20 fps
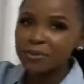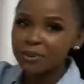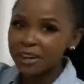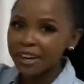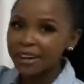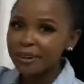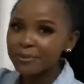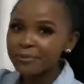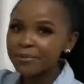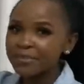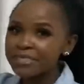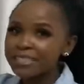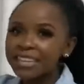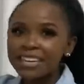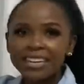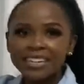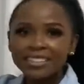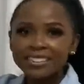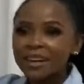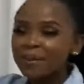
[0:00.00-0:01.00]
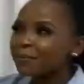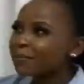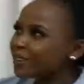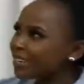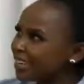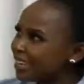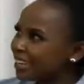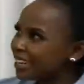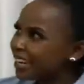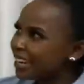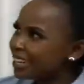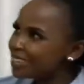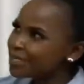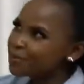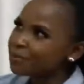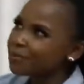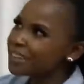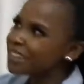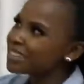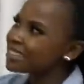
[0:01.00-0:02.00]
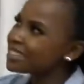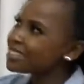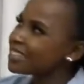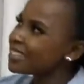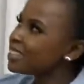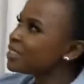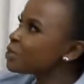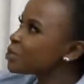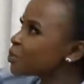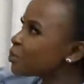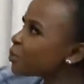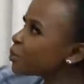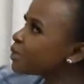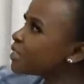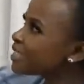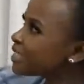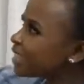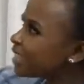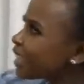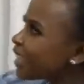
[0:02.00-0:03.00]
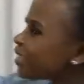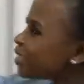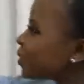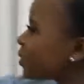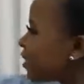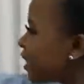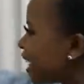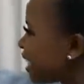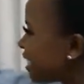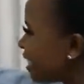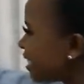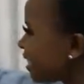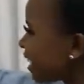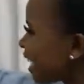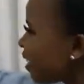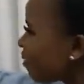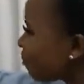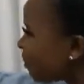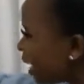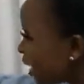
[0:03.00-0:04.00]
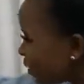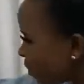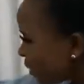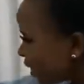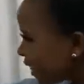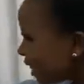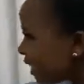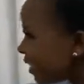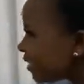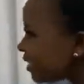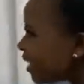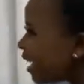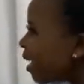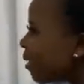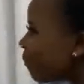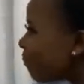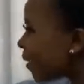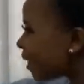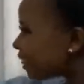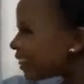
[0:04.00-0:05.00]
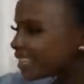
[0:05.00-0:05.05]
frames, some really nice painting to put here so that it can match with this. But